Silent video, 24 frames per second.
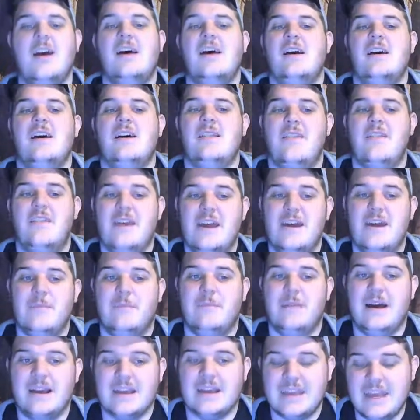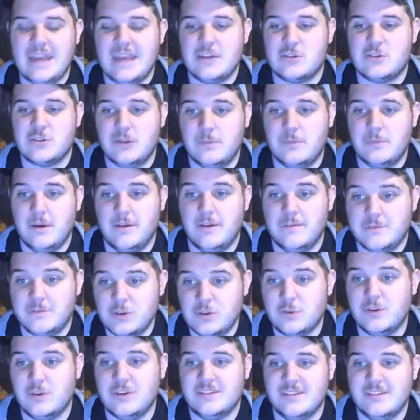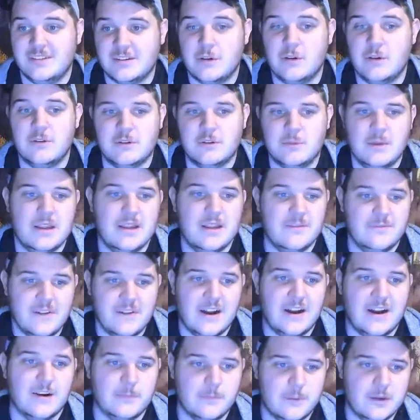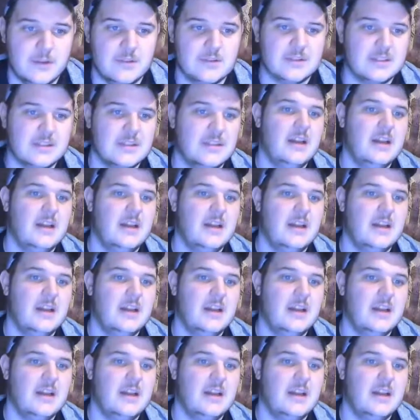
that my cantrip of choice is going to be Firebolt.